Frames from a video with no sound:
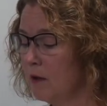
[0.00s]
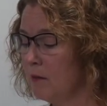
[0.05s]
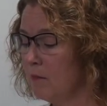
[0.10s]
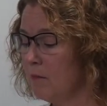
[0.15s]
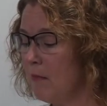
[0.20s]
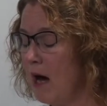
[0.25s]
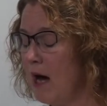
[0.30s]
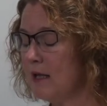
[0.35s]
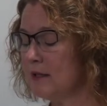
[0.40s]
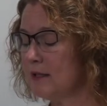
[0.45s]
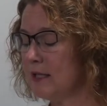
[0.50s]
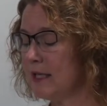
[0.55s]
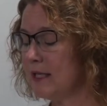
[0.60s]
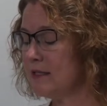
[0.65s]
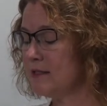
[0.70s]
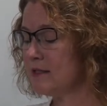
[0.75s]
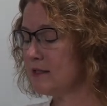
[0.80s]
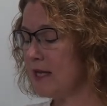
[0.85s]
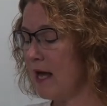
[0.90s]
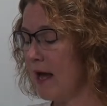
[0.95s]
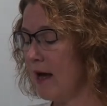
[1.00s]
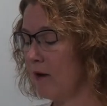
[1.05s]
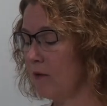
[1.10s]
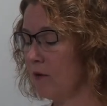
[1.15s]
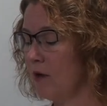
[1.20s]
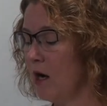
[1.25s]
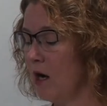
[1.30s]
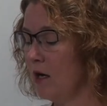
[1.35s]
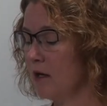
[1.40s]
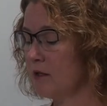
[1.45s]
Ma leans down,
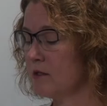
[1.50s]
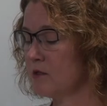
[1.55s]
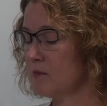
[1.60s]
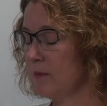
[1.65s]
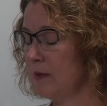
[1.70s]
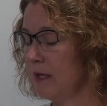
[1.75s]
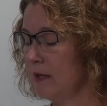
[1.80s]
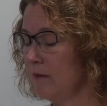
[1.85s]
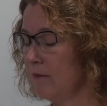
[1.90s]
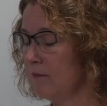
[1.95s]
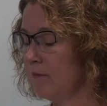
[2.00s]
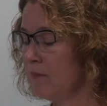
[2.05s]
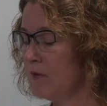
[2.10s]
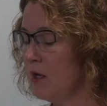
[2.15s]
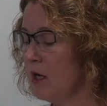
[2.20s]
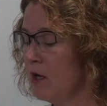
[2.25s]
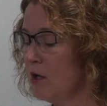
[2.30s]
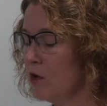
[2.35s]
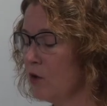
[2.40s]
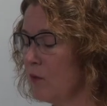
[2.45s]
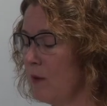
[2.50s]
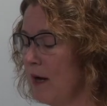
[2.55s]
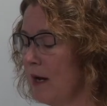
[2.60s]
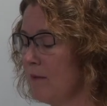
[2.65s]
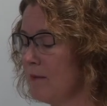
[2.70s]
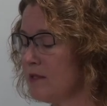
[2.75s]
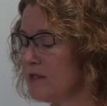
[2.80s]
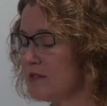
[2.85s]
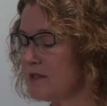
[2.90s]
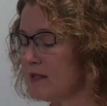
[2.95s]
hugs me.
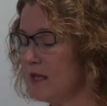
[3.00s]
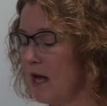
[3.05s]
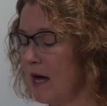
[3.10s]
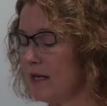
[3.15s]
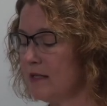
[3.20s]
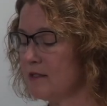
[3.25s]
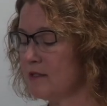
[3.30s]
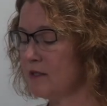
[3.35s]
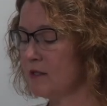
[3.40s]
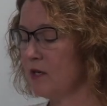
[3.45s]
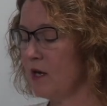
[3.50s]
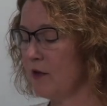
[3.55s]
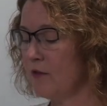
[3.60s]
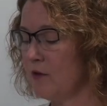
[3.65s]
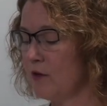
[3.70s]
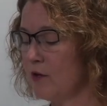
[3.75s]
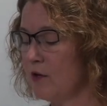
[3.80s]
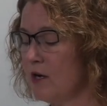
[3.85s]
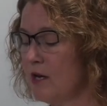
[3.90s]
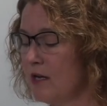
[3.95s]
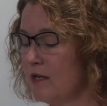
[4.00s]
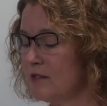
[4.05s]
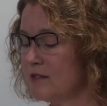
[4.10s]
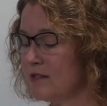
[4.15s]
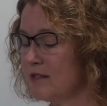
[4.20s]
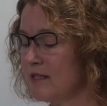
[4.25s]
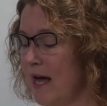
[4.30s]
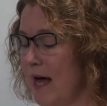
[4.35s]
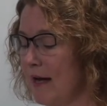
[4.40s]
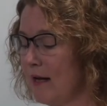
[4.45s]
Grandma slides another
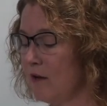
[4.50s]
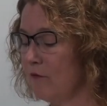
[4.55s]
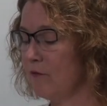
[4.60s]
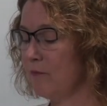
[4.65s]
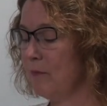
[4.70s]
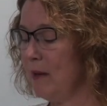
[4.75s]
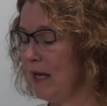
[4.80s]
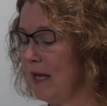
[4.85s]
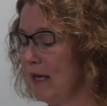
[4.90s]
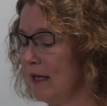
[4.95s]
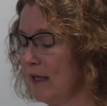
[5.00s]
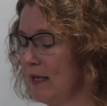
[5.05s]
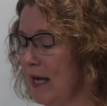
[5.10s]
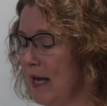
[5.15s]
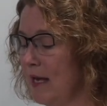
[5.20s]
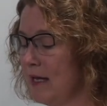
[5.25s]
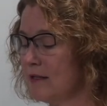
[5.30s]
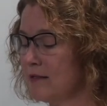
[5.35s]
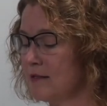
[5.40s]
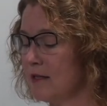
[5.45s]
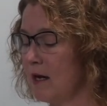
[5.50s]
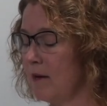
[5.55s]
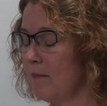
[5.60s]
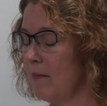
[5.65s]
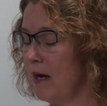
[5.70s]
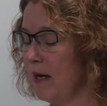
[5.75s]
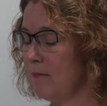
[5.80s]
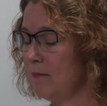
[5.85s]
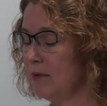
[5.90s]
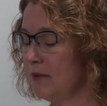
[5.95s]
sack of pancakes on
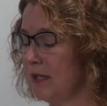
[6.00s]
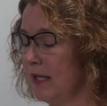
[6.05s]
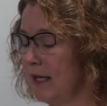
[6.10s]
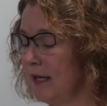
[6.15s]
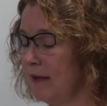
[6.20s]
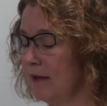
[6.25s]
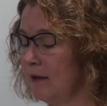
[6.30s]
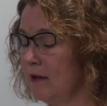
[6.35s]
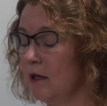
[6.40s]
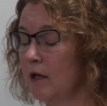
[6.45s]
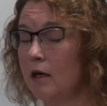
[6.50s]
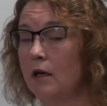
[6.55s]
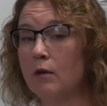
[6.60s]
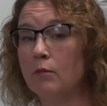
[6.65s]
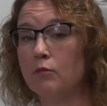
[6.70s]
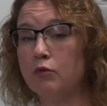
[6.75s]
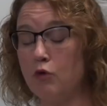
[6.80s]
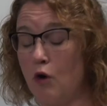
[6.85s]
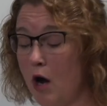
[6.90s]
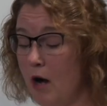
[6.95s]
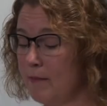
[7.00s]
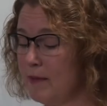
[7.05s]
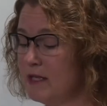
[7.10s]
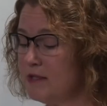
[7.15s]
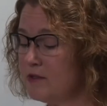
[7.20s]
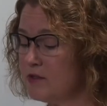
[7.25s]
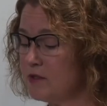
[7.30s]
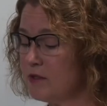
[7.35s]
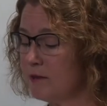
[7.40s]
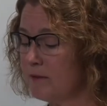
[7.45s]
my plate.
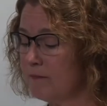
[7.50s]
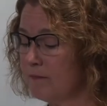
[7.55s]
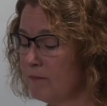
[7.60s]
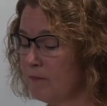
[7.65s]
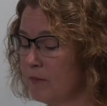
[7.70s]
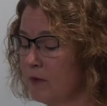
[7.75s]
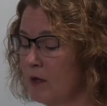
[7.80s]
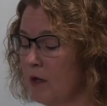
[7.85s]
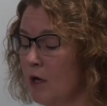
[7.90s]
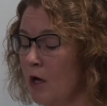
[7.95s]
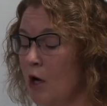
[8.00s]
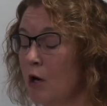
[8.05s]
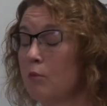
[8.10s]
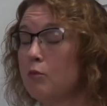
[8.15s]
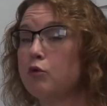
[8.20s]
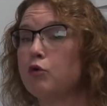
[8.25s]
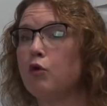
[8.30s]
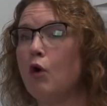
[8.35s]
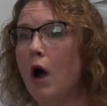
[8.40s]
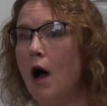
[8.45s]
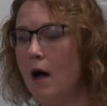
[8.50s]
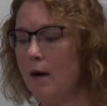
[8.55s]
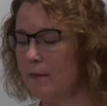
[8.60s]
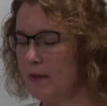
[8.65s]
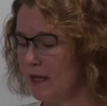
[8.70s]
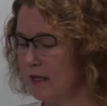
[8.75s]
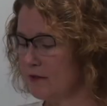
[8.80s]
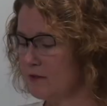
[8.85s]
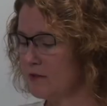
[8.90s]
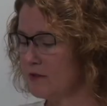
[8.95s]
Promise?
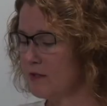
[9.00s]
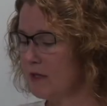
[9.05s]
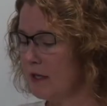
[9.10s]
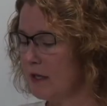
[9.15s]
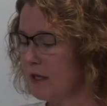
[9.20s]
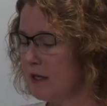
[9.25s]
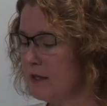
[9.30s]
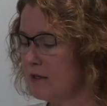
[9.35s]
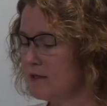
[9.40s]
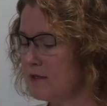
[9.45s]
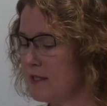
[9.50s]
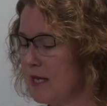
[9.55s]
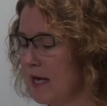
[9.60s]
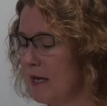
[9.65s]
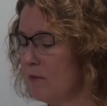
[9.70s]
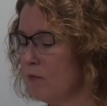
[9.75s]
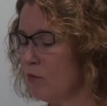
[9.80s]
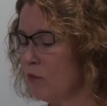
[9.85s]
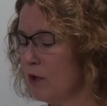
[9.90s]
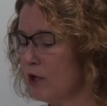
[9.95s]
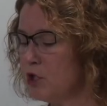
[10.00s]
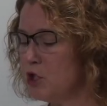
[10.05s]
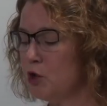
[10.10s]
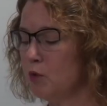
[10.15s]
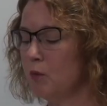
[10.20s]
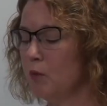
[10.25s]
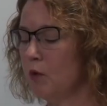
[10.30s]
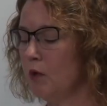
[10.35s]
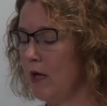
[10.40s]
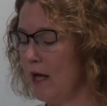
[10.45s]
Promise. Same
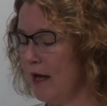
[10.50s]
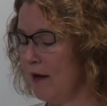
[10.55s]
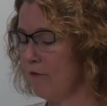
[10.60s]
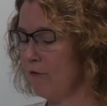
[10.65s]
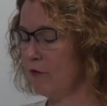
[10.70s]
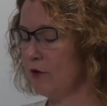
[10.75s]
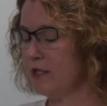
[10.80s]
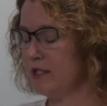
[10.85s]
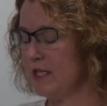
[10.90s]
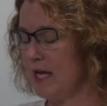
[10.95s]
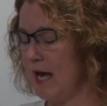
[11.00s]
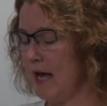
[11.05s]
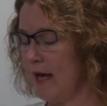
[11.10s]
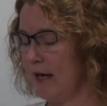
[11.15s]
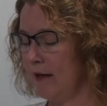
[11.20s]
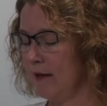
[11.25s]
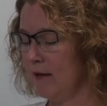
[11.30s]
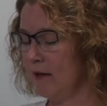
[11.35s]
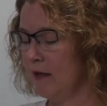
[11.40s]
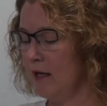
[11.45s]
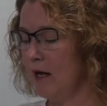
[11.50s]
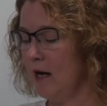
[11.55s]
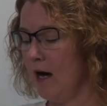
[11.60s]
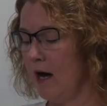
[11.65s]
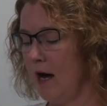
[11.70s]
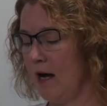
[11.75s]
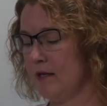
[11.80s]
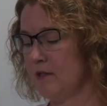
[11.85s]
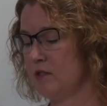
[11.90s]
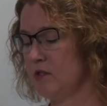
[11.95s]
ritual every day.
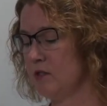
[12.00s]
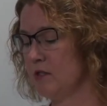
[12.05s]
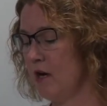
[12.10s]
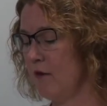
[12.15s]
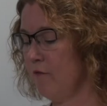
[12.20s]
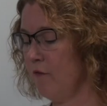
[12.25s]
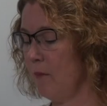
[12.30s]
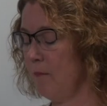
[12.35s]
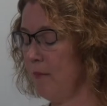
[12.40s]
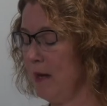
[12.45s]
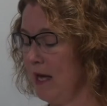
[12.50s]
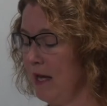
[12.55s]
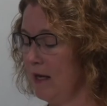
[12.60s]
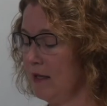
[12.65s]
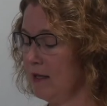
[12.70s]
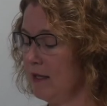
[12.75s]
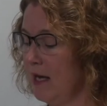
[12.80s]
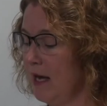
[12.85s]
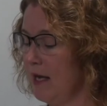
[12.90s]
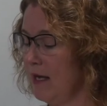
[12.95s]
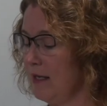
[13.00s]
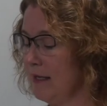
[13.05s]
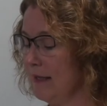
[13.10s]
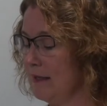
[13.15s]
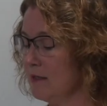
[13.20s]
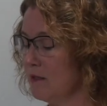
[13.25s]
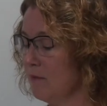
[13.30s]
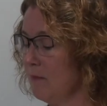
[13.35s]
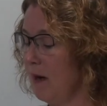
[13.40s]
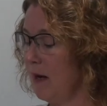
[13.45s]
I stuff a pancake
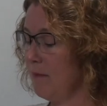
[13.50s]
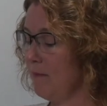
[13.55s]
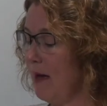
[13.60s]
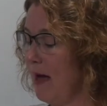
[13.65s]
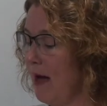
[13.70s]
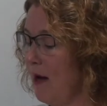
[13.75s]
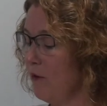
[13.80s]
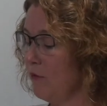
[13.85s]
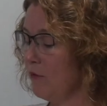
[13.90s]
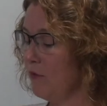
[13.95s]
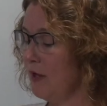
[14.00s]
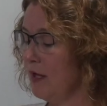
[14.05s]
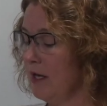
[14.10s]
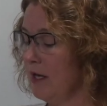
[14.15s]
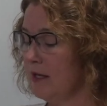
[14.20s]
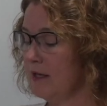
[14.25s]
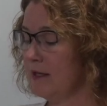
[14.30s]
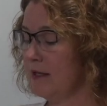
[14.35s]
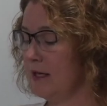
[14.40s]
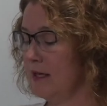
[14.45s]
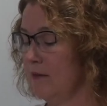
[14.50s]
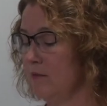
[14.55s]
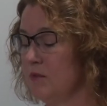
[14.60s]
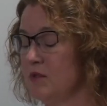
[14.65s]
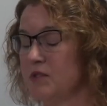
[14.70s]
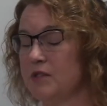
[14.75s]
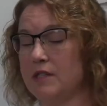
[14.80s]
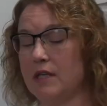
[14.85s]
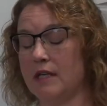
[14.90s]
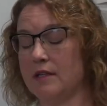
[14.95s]
into my mouth. Kim
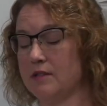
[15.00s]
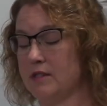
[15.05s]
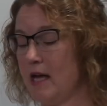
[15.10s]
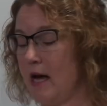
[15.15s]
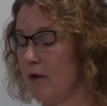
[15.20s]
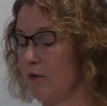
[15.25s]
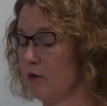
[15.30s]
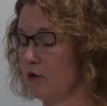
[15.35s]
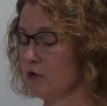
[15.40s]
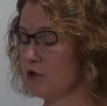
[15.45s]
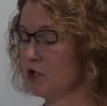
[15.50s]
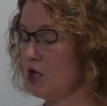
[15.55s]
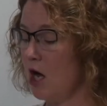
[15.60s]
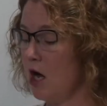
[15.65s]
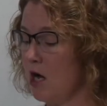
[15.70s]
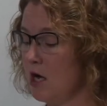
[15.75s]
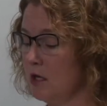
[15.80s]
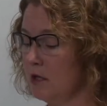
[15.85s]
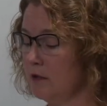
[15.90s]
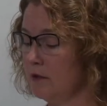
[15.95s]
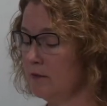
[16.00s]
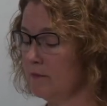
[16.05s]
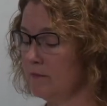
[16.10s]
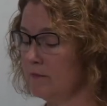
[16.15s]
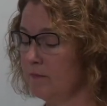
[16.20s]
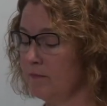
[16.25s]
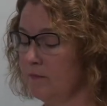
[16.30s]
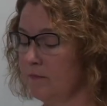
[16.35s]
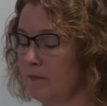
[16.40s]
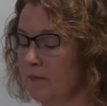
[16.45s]
sticks out her tongue.
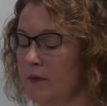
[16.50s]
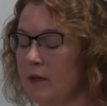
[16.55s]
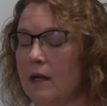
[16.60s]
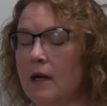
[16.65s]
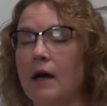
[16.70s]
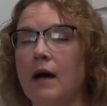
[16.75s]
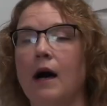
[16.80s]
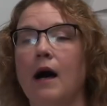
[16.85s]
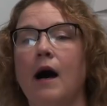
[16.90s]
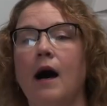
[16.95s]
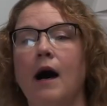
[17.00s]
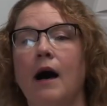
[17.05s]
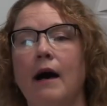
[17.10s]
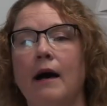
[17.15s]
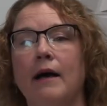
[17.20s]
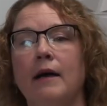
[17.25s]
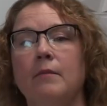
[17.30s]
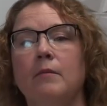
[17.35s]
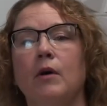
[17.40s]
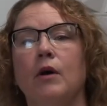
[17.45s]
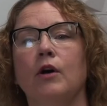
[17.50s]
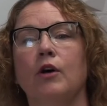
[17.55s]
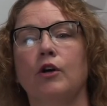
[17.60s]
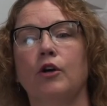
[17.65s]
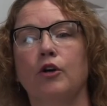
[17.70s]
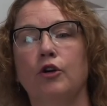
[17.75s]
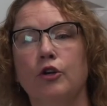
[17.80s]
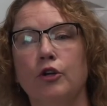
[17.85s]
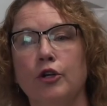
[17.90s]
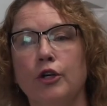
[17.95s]
I'm a
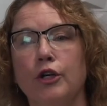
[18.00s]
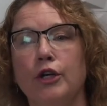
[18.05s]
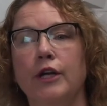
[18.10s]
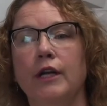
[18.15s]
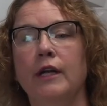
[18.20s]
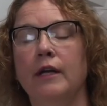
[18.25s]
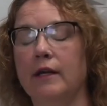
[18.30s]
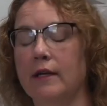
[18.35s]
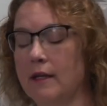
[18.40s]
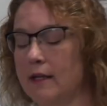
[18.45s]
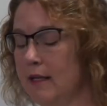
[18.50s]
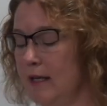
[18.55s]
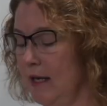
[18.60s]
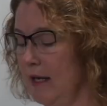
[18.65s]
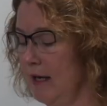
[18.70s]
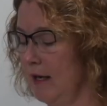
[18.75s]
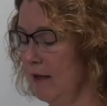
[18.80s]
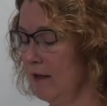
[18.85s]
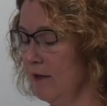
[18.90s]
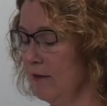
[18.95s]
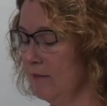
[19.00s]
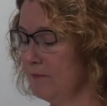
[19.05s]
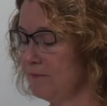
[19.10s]
good kid.